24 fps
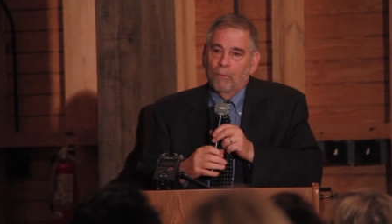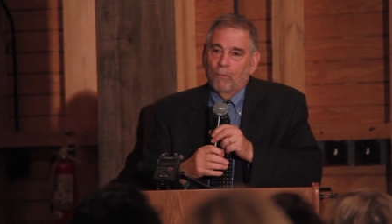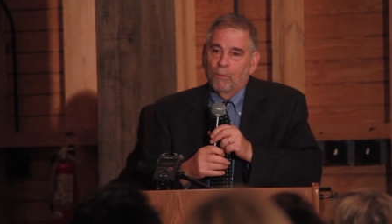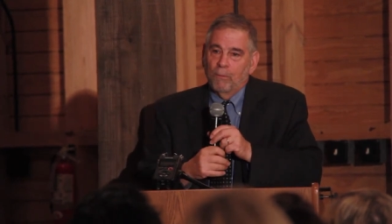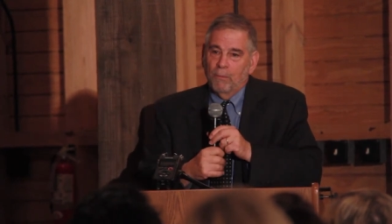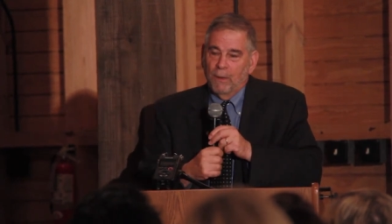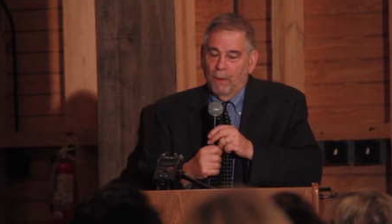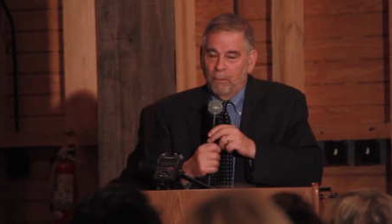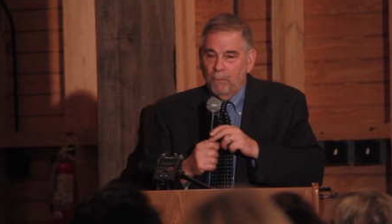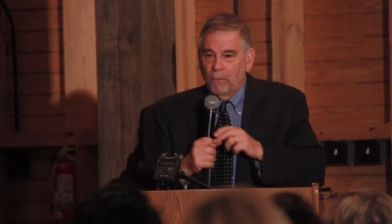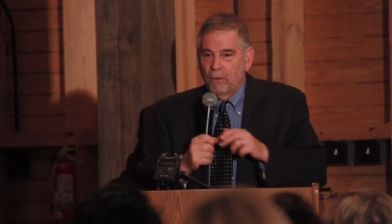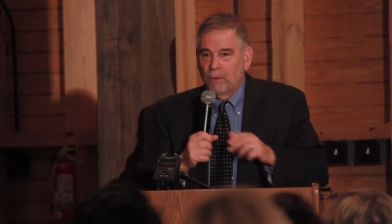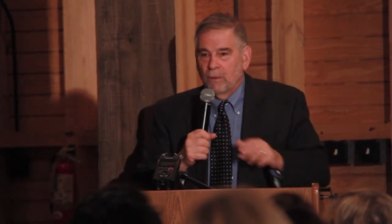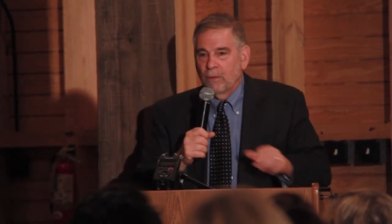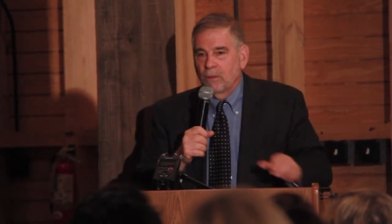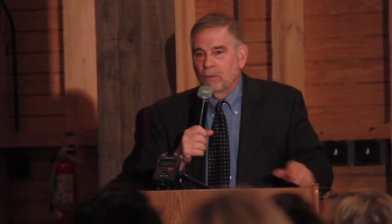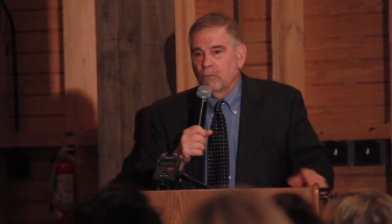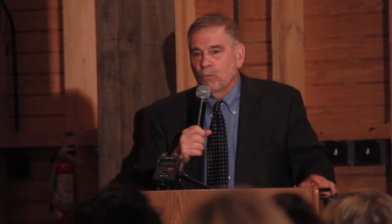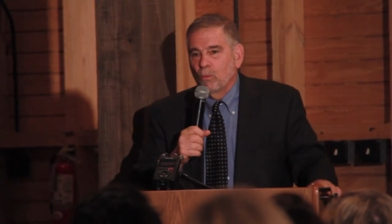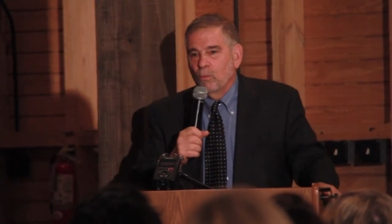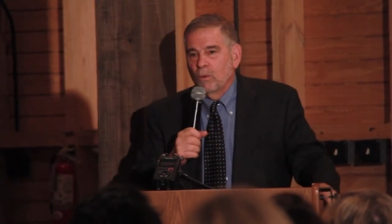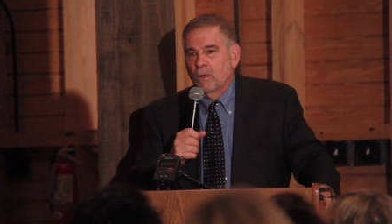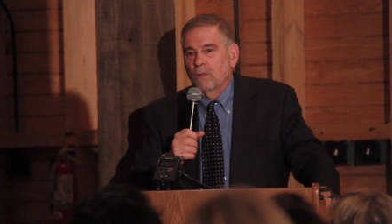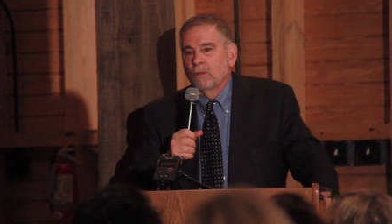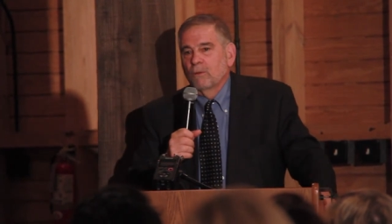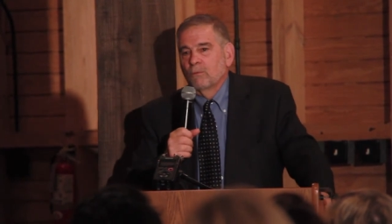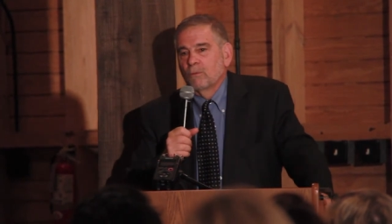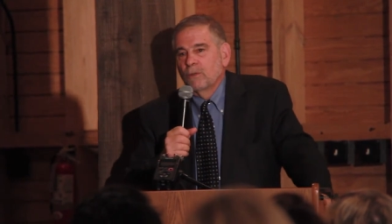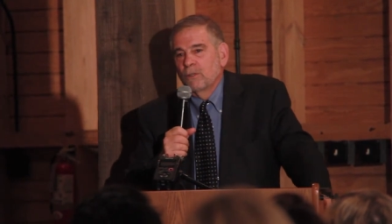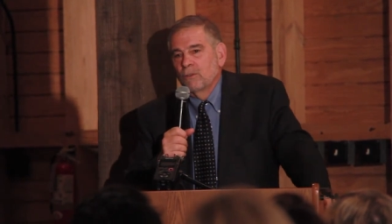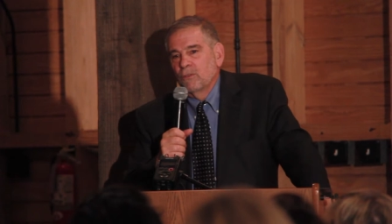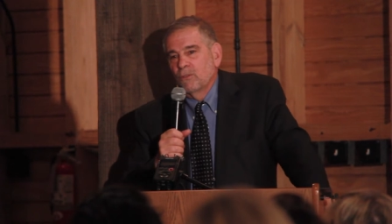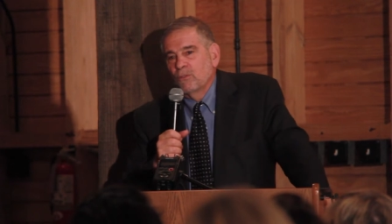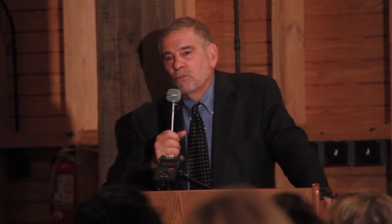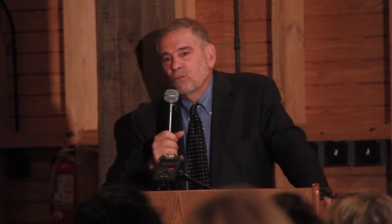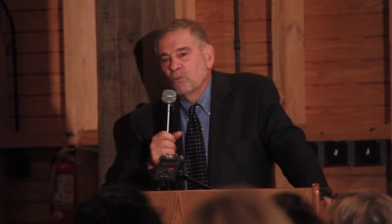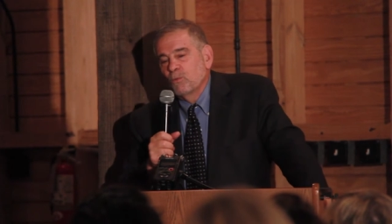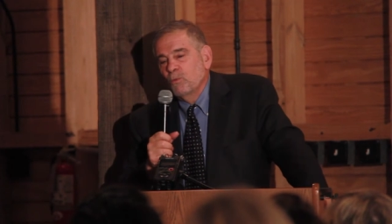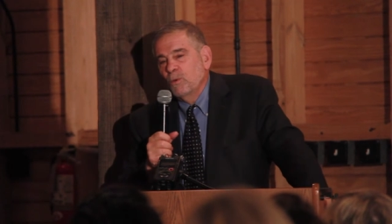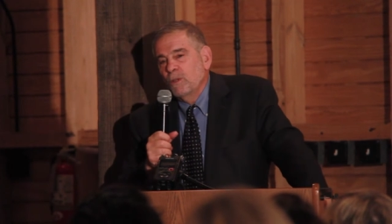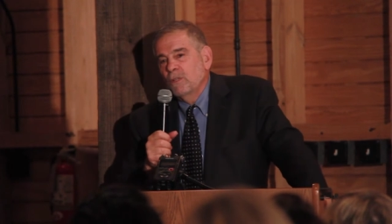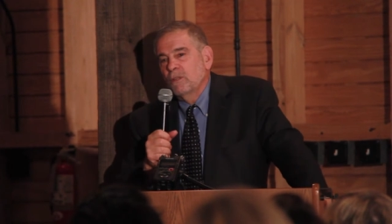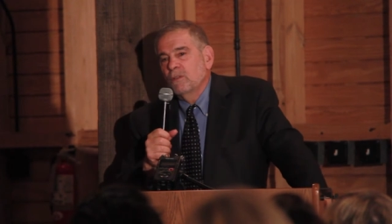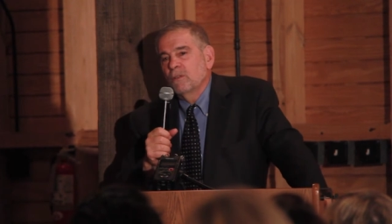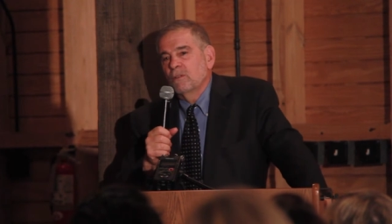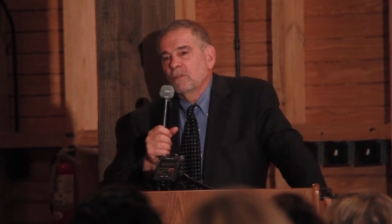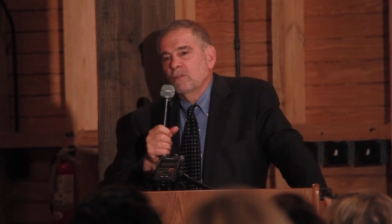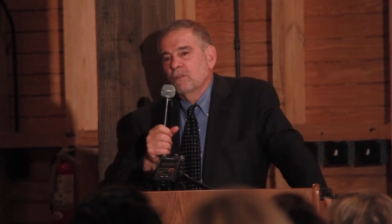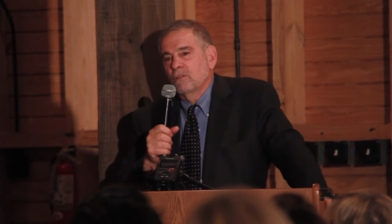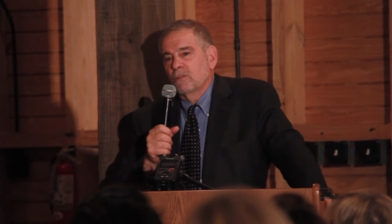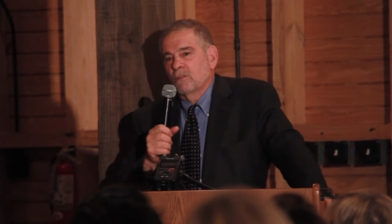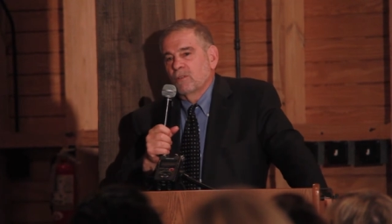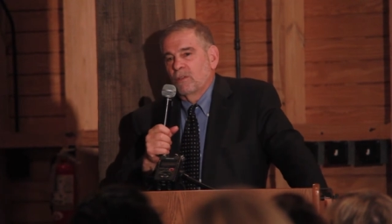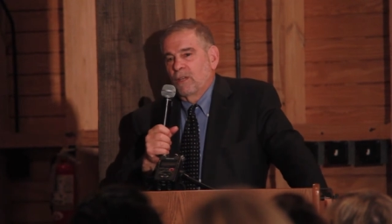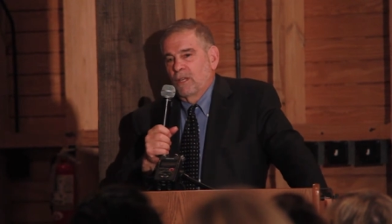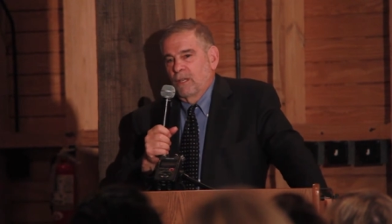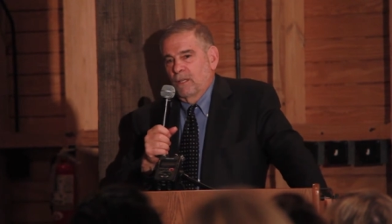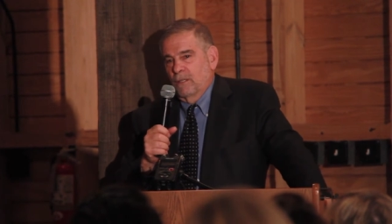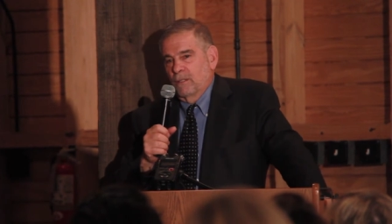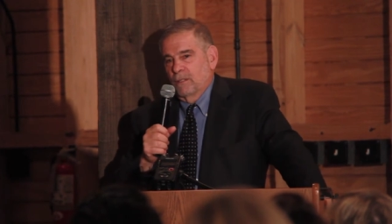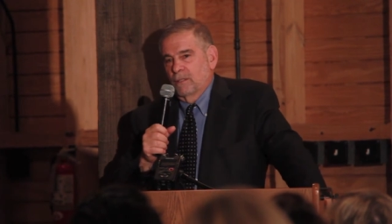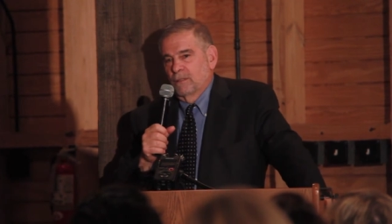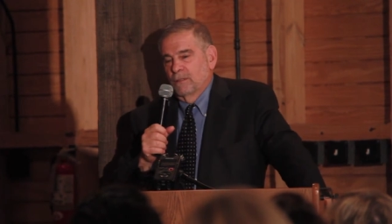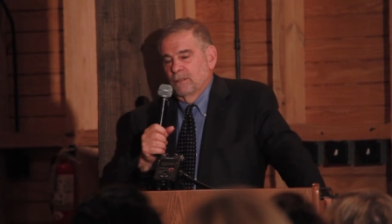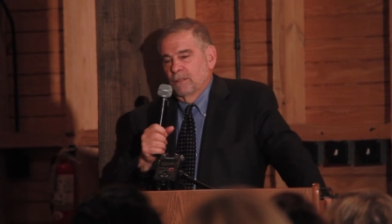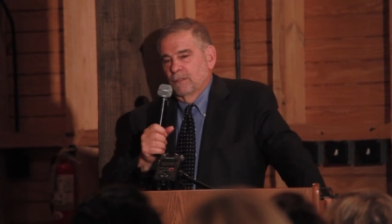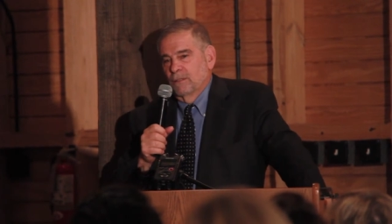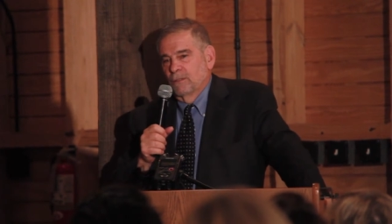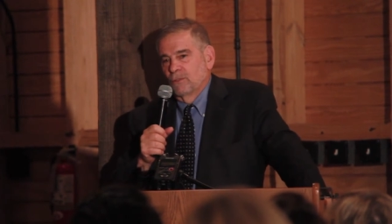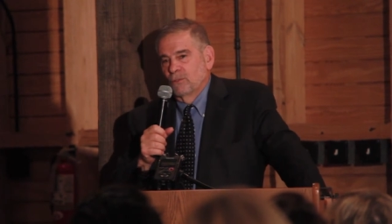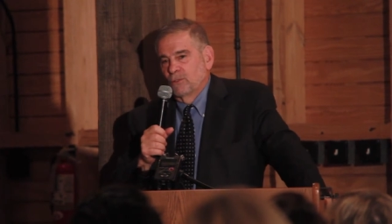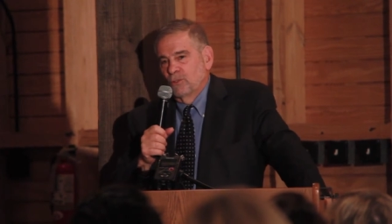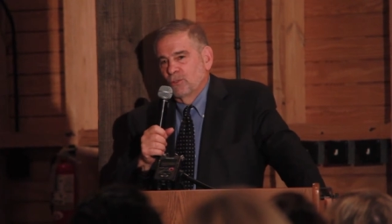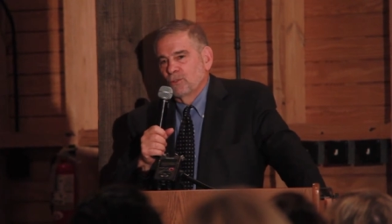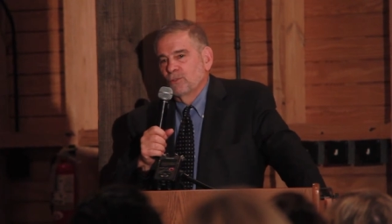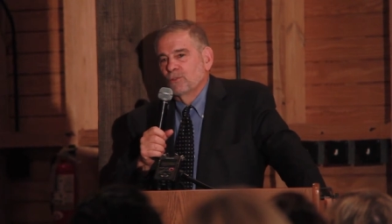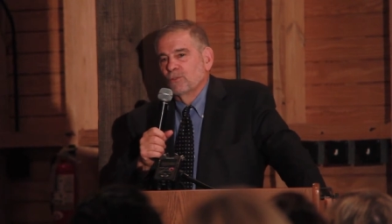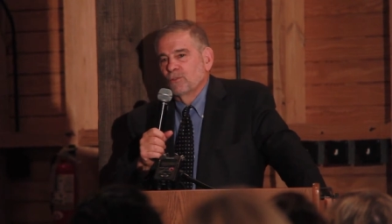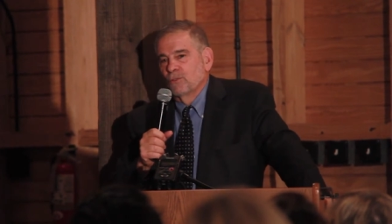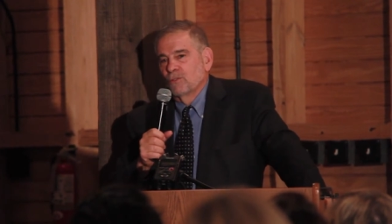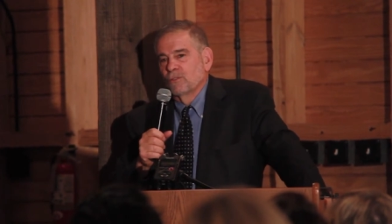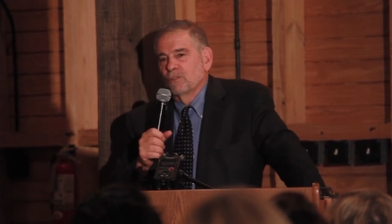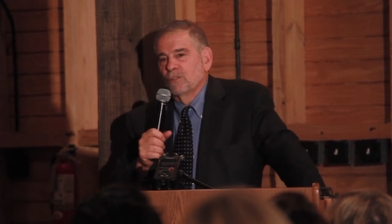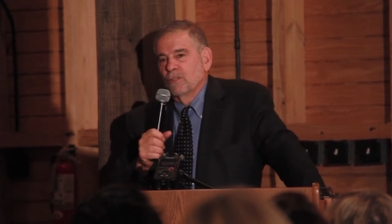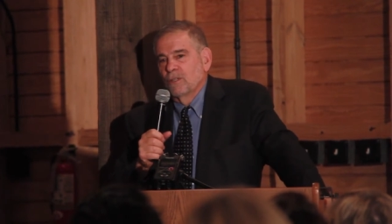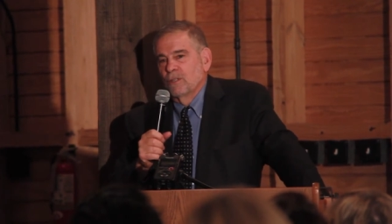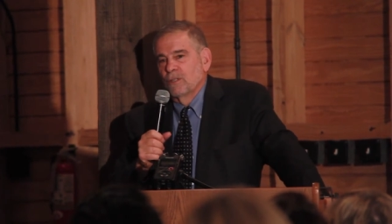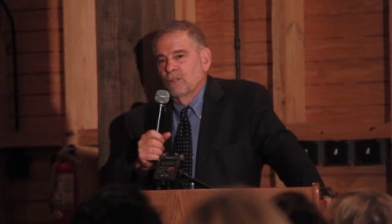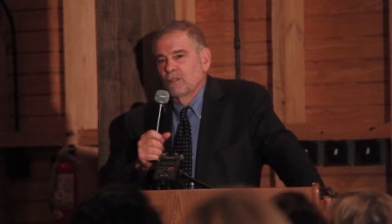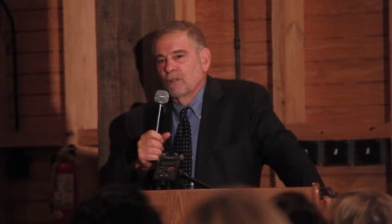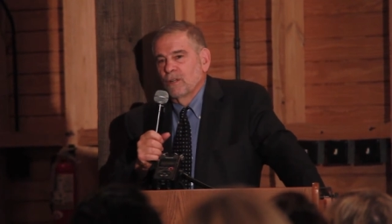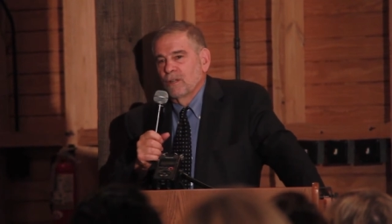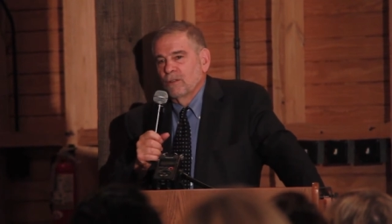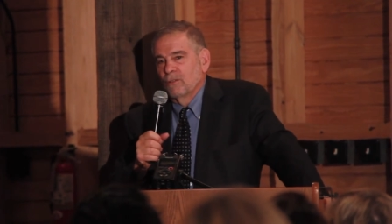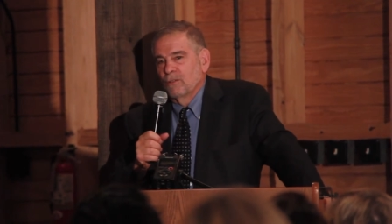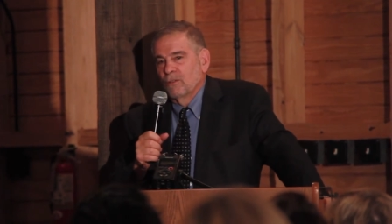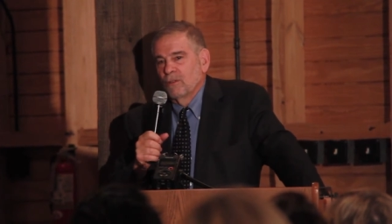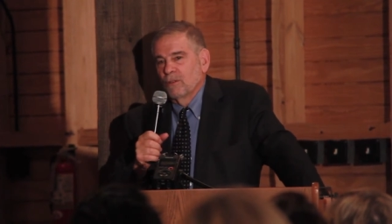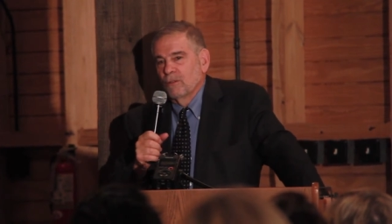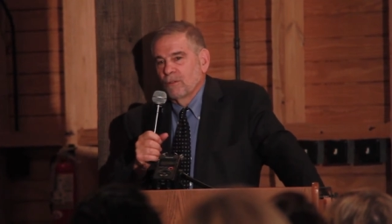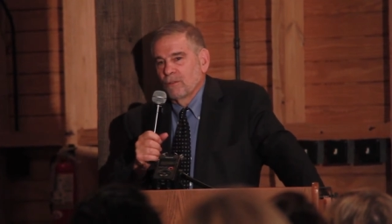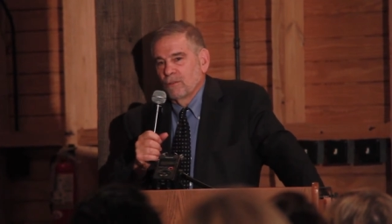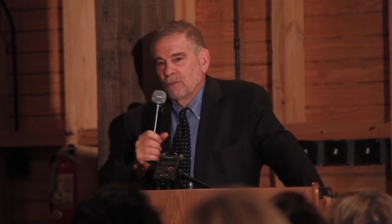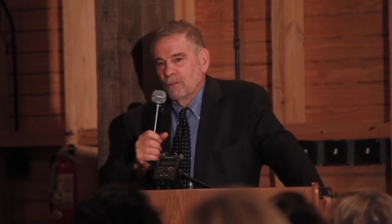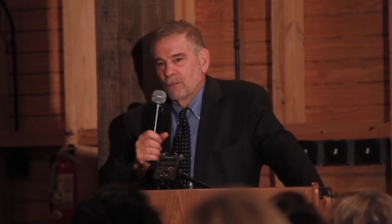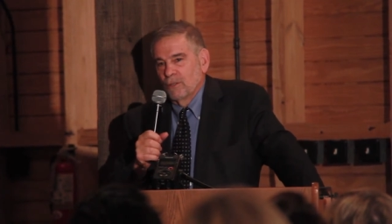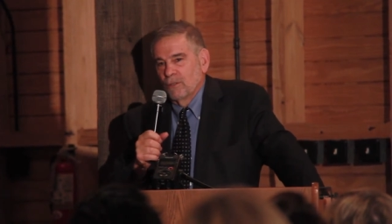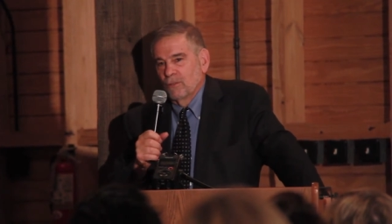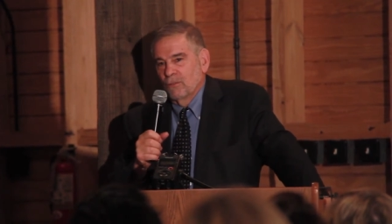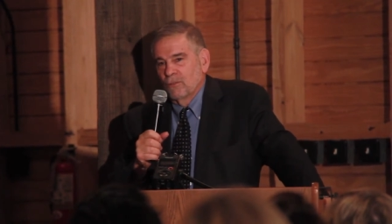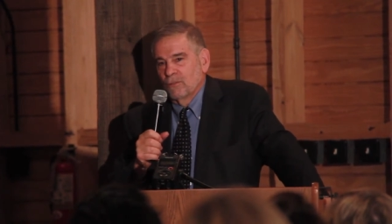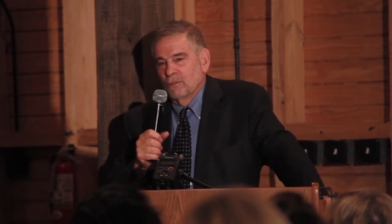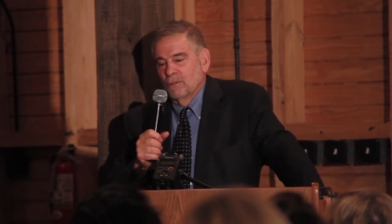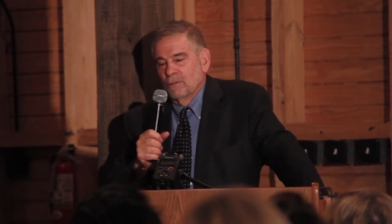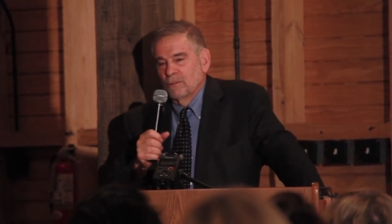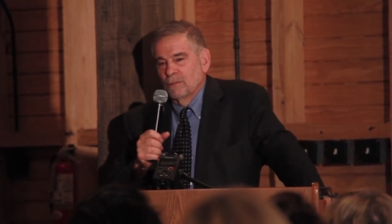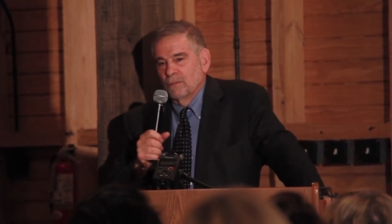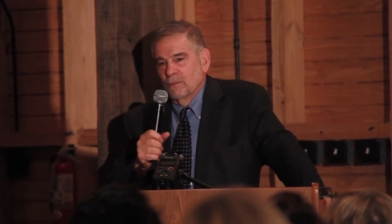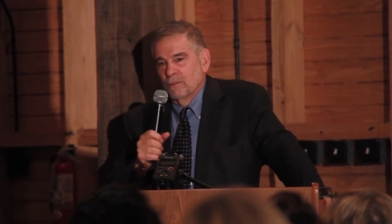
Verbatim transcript: Remember that one of the reasons we didn't take Jews in the 1930s